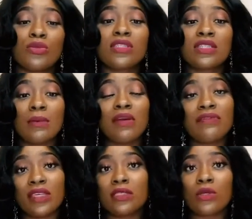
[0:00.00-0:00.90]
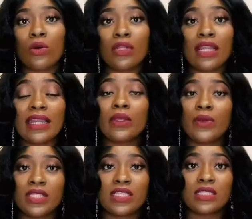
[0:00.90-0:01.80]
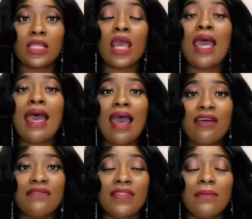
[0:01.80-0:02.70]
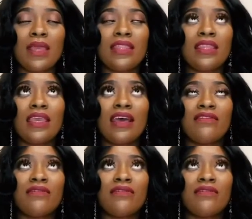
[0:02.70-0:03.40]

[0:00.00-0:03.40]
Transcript: some of these online quizzes have them, and they have